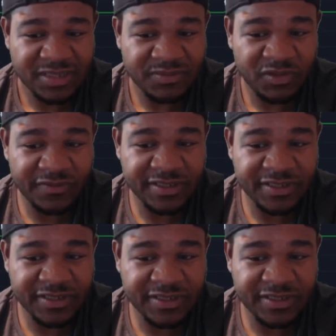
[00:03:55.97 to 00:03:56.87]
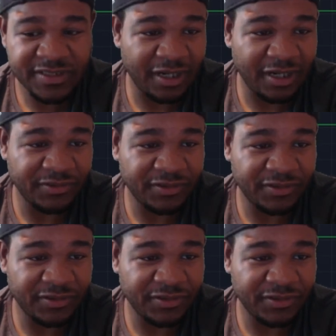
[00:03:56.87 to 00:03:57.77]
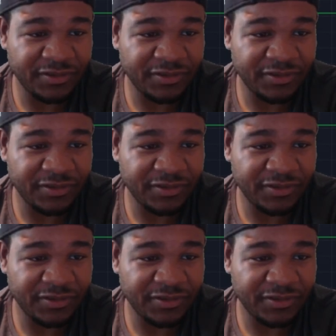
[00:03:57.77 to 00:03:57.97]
Moving to the 4-hour real quick.